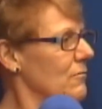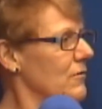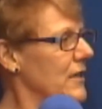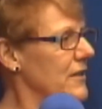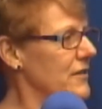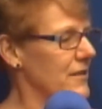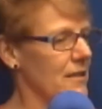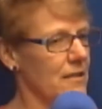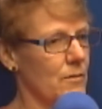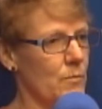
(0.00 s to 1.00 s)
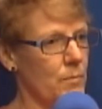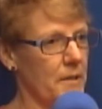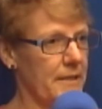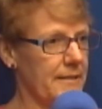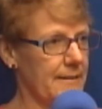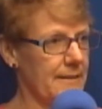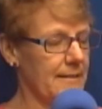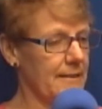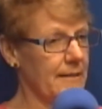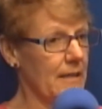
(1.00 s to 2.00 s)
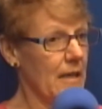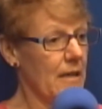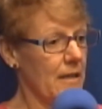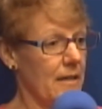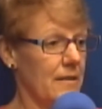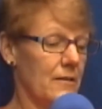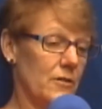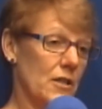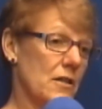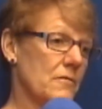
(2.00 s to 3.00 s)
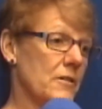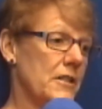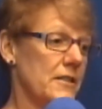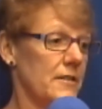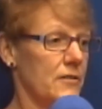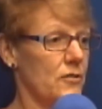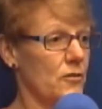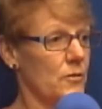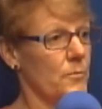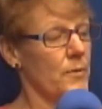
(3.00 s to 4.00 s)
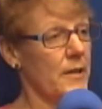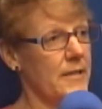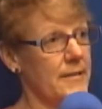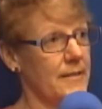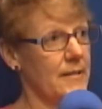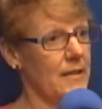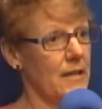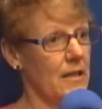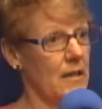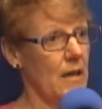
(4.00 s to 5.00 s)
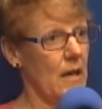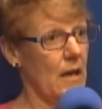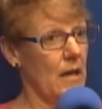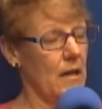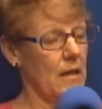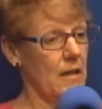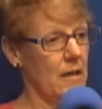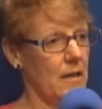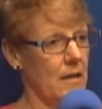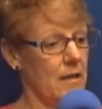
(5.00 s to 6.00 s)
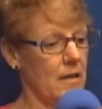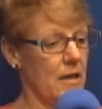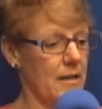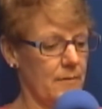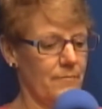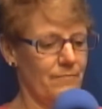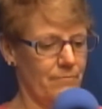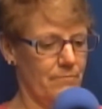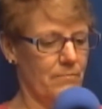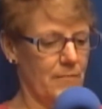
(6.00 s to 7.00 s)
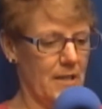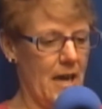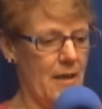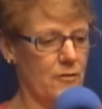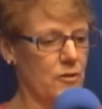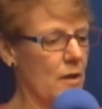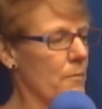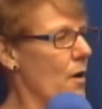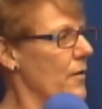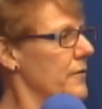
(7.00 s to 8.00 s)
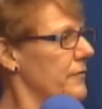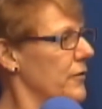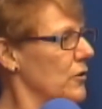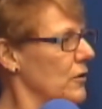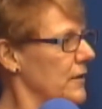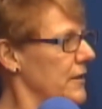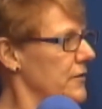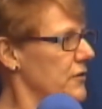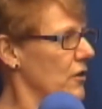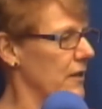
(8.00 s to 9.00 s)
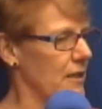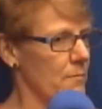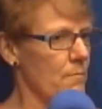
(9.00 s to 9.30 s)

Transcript: reach the places, and their tongue reaches a certain place, and then it kind of gathers up all the fur, and you start getting